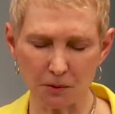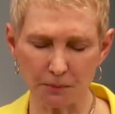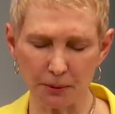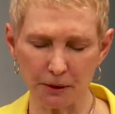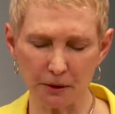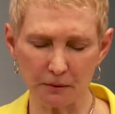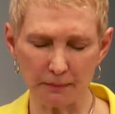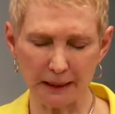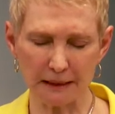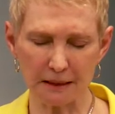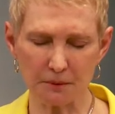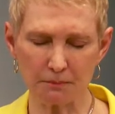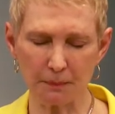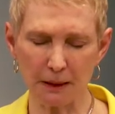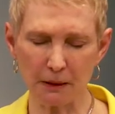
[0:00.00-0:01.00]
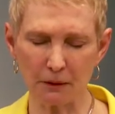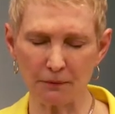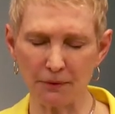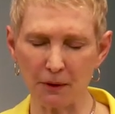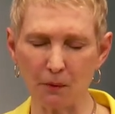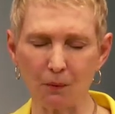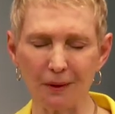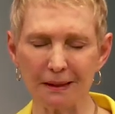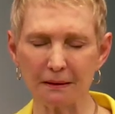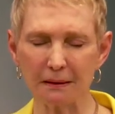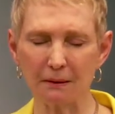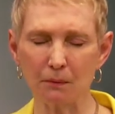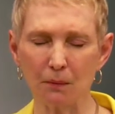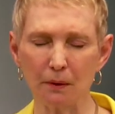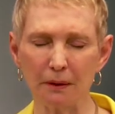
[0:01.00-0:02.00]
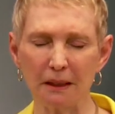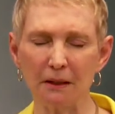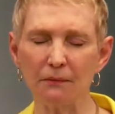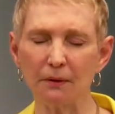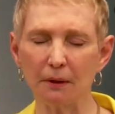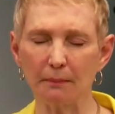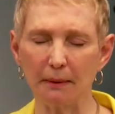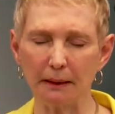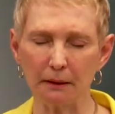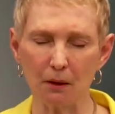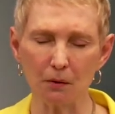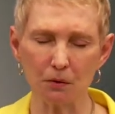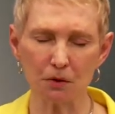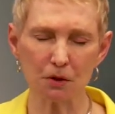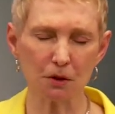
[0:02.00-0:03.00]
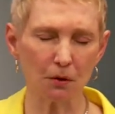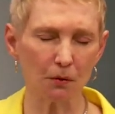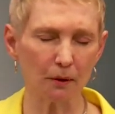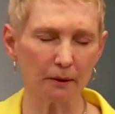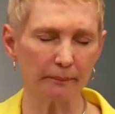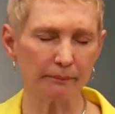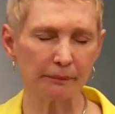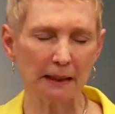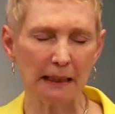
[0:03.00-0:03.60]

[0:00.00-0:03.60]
You put in my spirit that weren't even in my notes, Lord.